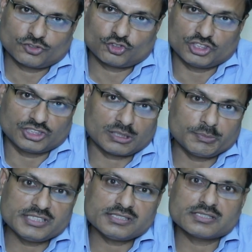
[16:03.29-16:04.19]
Seizure
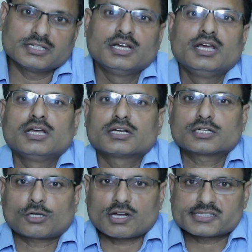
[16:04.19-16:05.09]
means
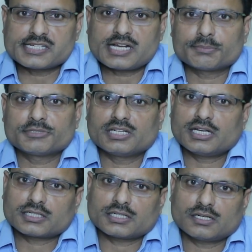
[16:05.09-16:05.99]
crossing of the
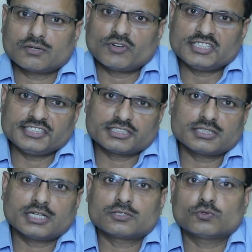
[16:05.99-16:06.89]
leg one each
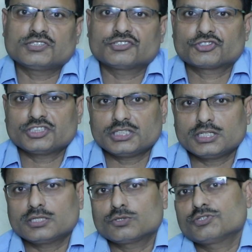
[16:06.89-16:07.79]
other during the
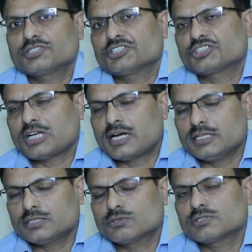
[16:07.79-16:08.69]
sitting, during the
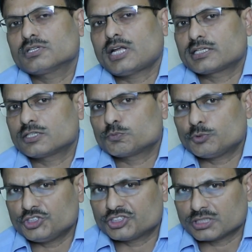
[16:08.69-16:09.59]
standing, during the lying down
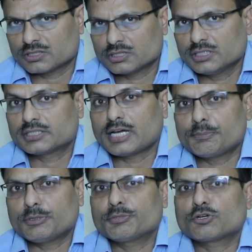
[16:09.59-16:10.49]
position. It
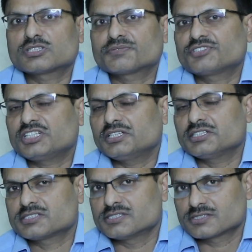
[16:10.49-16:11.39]
happened because of 3
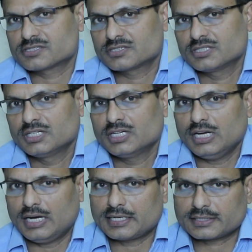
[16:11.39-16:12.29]
reasons.
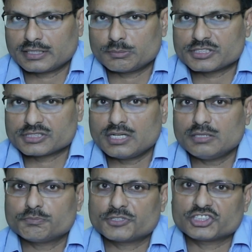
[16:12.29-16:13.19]
Adductor
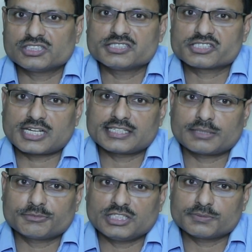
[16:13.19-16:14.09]
muscle present inside
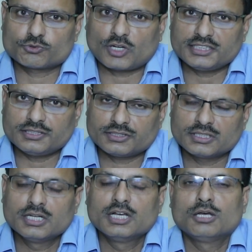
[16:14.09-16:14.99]
of the hip
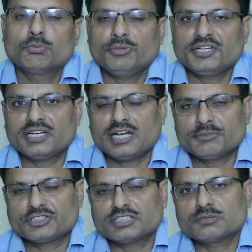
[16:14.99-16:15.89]
joints, medial
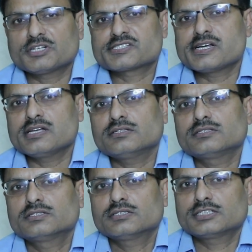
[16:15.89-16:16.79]
hamstring
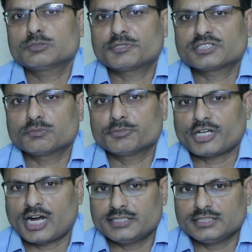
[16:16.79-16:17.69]
muscle that is present
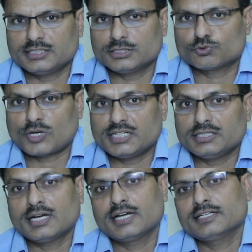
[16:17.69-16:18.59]
behind the knee
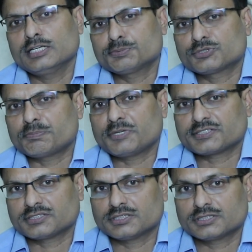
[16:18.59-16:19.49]
joint, and hip
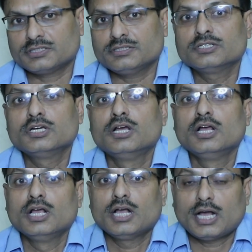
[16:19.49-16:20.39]
subluxation.
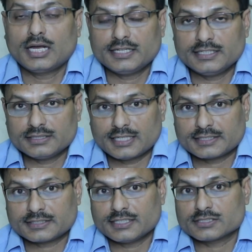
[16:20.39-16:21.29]
And in
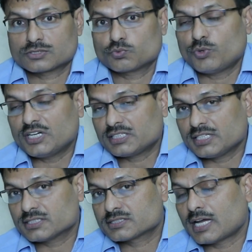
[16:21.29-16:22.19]
that case, one
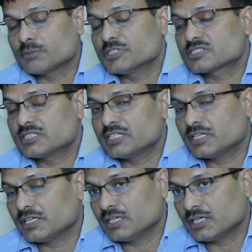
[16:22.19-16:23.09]
case I am
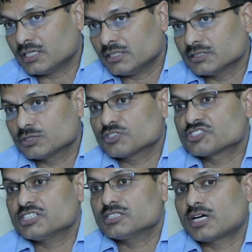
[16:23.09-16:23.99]
mentioning here, you can
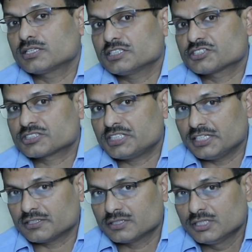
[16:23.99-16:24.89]
see on the
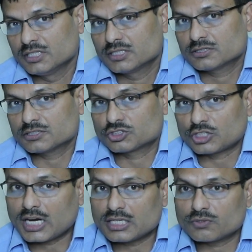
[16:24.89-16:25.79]
screen, the
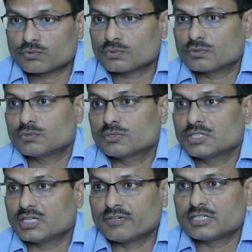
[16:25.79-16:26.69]
child
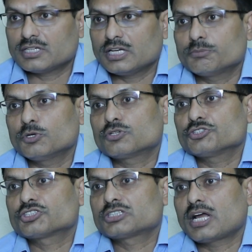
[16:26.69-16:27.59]
never able to
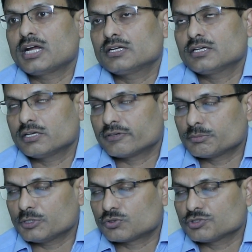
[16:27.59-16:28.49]
stand, never
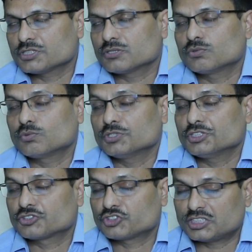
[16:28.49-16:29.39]
able to
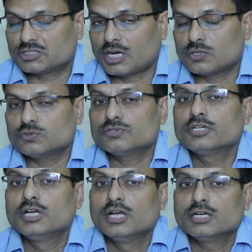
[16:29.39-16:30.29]
sit
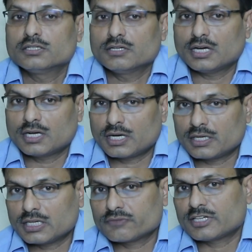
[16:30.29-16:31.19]
down,
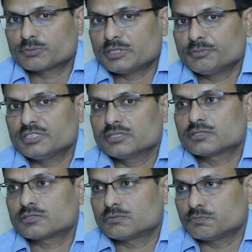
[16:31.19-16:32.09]
her leg was very,
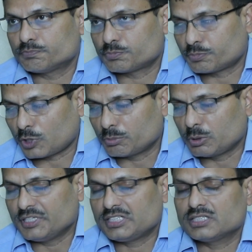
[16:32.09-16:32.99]
very
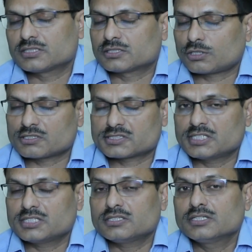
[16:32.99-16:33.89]
problematic,
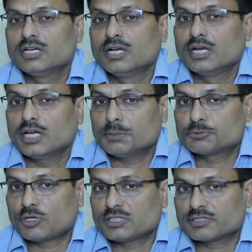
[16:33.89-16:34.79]
crossing,
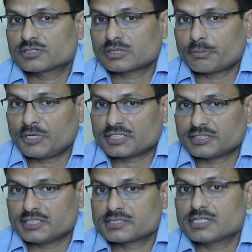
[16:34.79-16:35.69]
hip joint was
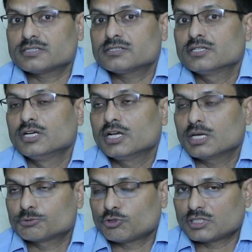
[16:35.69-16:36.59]
subluxation,
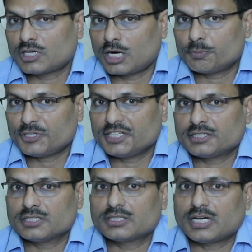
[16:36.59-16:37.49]
hip joint
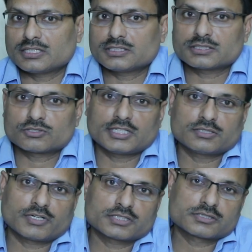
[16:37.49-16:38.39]
operated, another
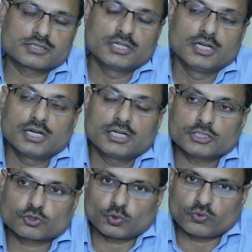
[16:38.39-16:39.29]
joint was,
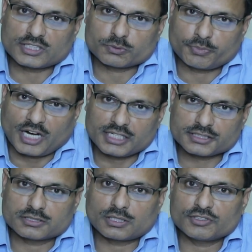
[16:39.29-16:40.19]
screw was
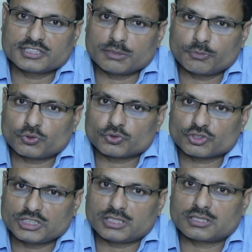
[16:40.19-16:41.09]
passed, now is able to
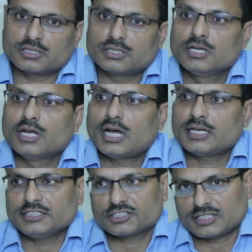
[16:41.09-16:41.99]
sit
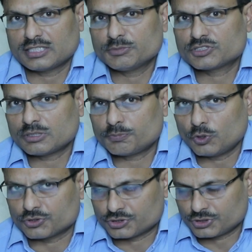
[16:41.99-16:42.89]
and stand with
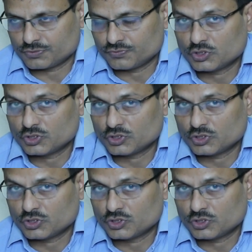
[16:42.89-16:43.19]
supports.